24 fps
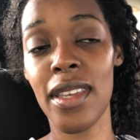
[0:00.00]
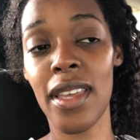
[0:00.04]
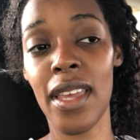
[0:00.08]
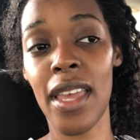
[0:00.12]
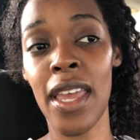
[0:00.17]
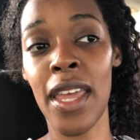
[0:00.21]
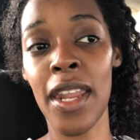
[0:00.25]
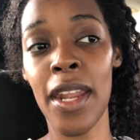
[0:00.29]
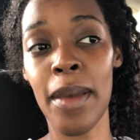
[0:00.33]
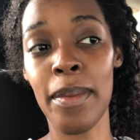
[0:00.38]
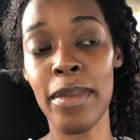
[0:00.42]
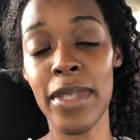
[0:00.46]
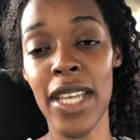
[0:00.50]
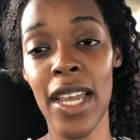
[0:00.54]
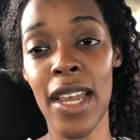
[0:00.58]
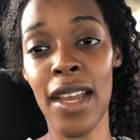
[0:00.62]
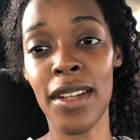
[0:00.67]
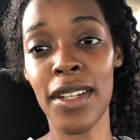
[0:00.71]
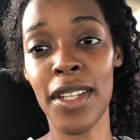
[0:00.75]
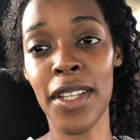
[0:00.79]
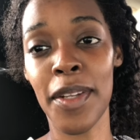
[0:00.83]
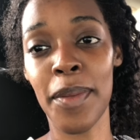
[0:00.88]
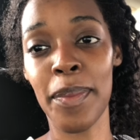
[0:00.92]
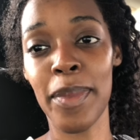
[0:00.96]
and I'm tired
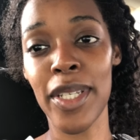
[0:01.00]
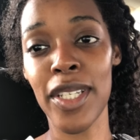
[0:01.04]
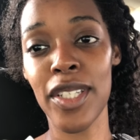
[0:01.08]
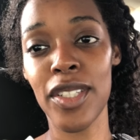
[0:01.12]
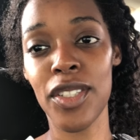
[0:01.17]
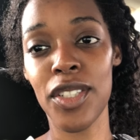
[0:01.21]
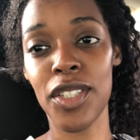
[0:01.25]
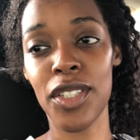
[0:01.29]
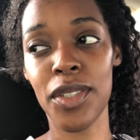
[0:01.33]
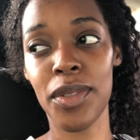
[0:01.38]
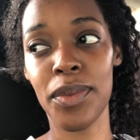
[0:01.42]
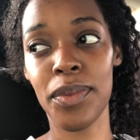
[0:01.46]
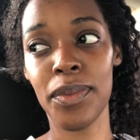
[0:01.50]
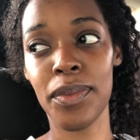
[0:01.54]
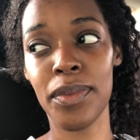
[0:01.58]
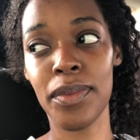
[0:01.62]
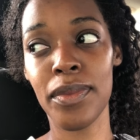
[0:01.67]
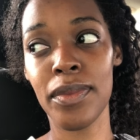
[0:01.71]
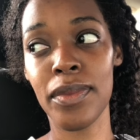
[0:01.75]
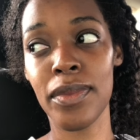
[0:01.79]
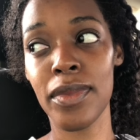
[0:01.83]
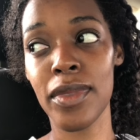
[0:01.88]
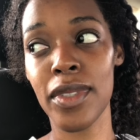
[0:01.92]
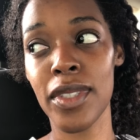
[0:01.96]
than a bitch.
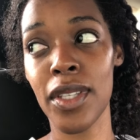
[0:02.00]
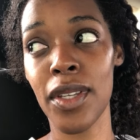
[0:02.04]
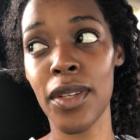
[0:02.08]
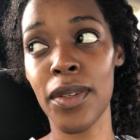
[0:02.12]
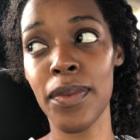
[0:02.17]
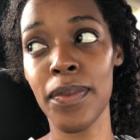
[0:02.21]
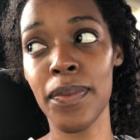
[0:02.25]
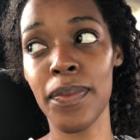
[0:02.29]
So